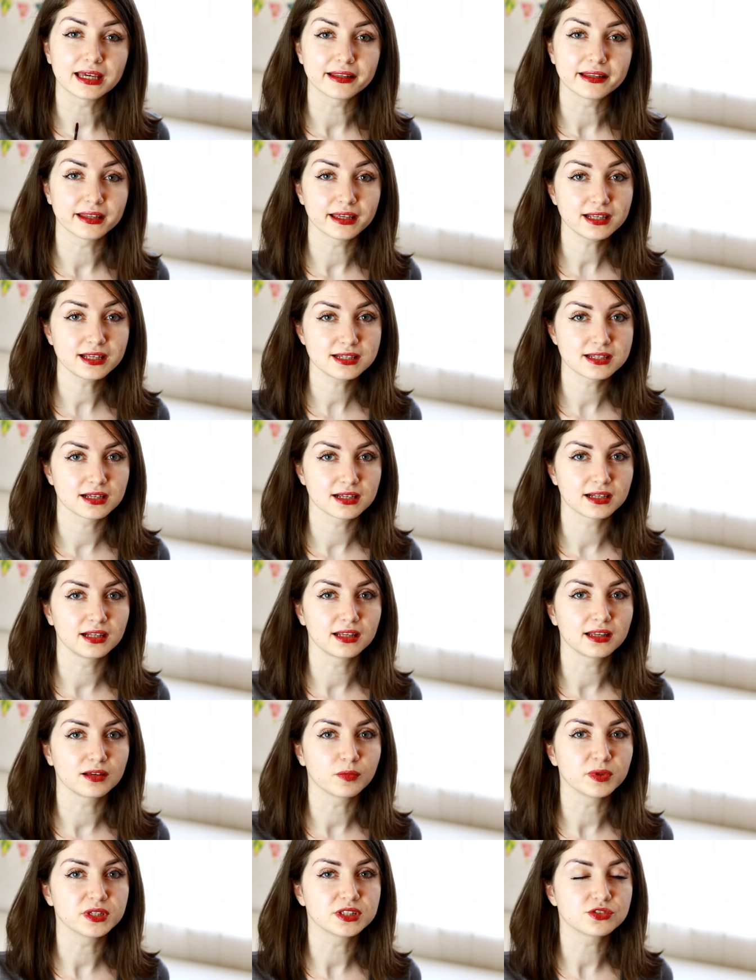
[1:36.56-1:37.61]
It is a
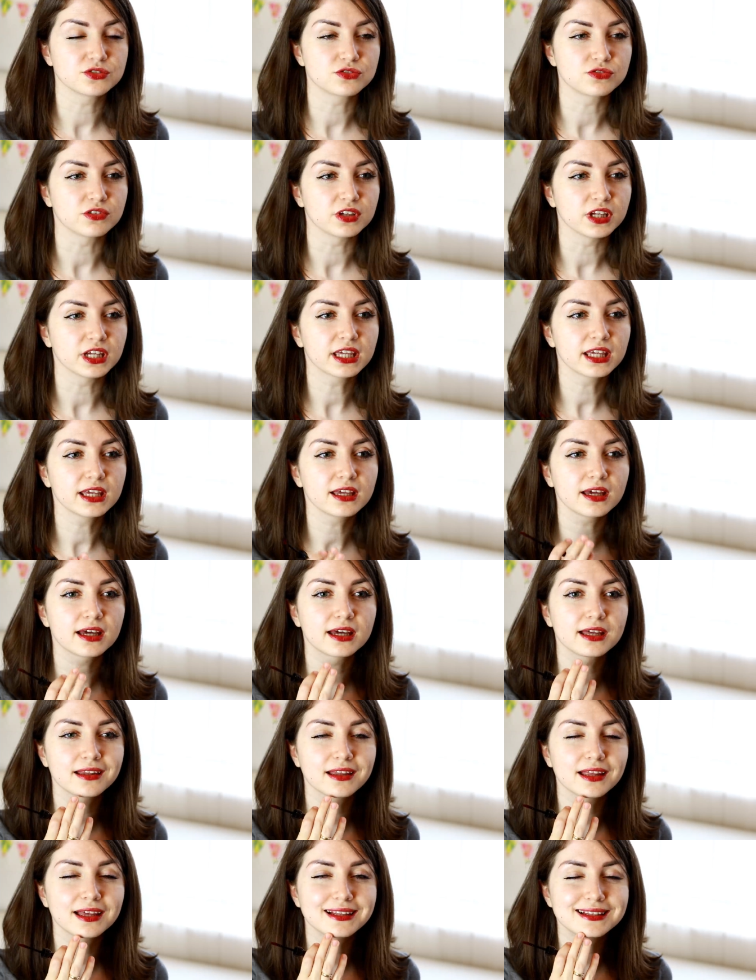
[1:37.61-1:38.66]
little bit streaky
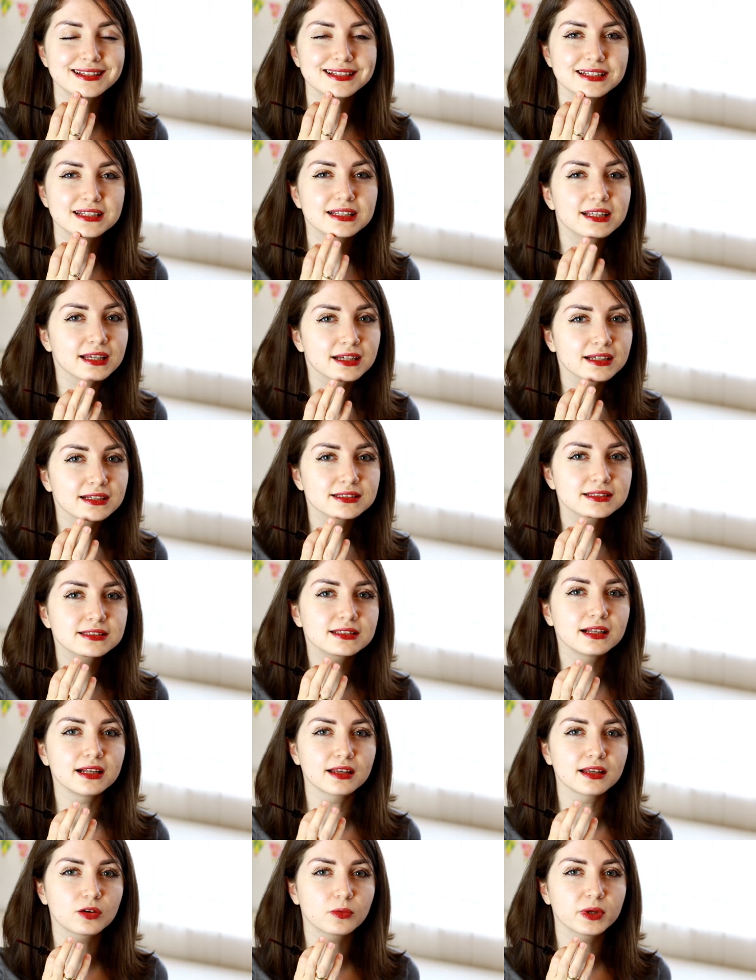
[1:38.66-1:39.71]
and it stings a
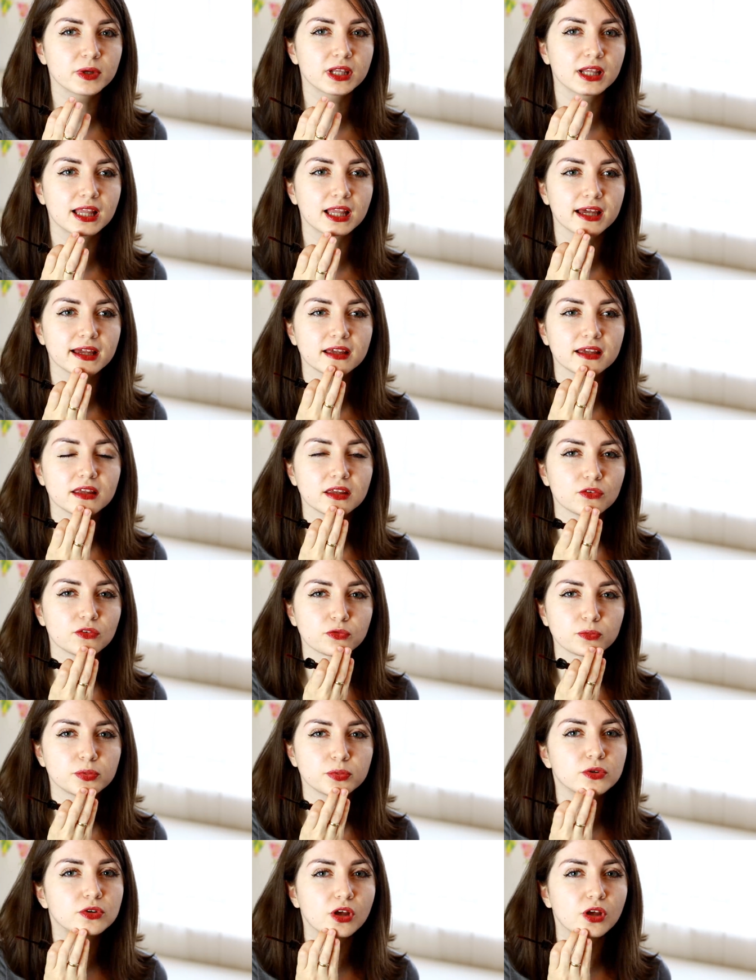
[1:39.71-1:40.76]
little bit like you've
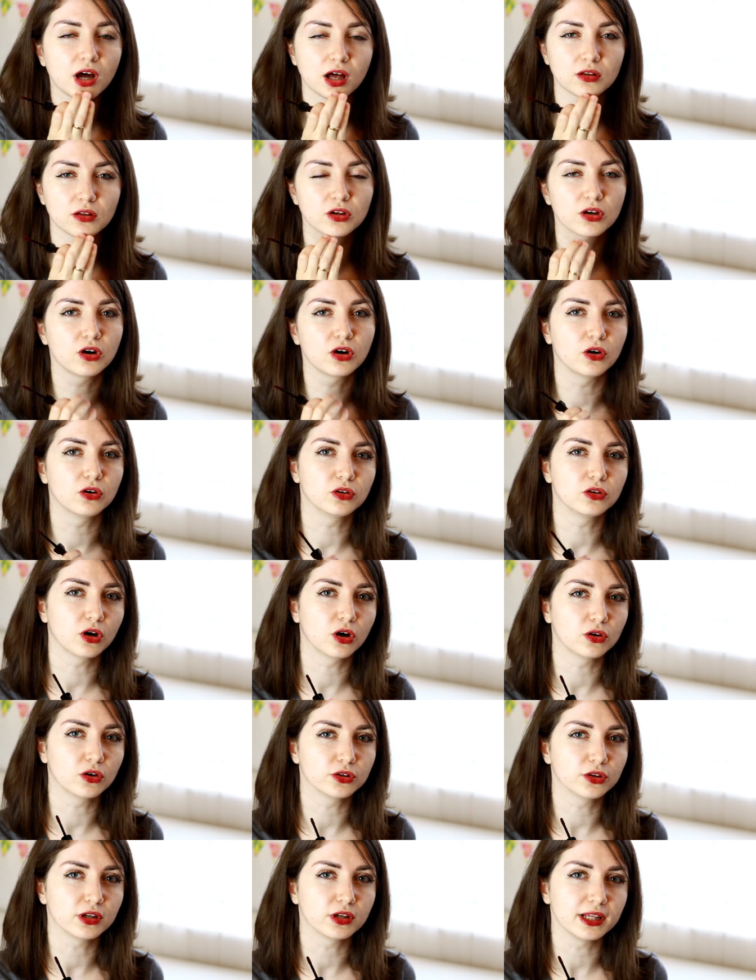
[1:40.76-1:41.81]
put alcohol
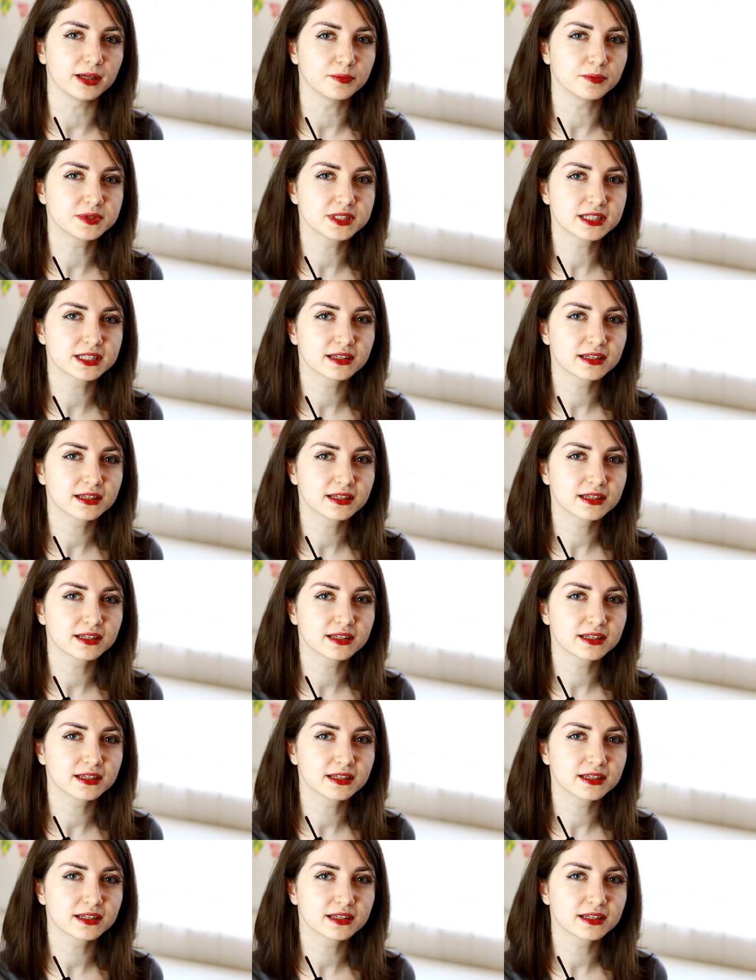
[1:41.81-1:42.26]
on your lips.